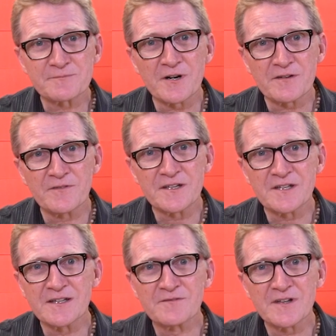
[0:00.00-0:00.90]
SparkFun
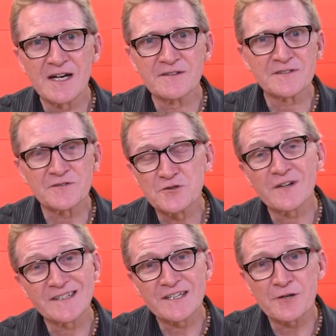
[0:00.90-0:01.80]
to live lives of
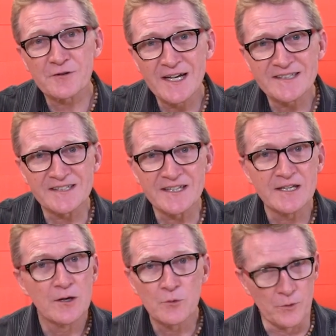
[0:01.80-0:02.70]
joyous curiosity,
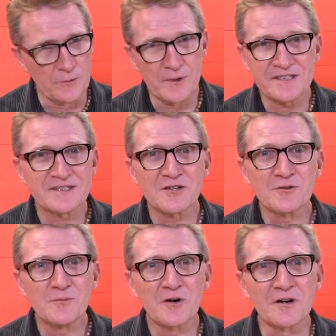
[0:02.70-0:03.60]
we wanted to
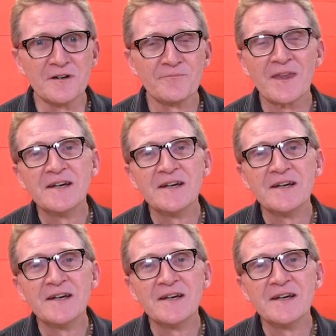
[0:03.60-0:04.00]
know more,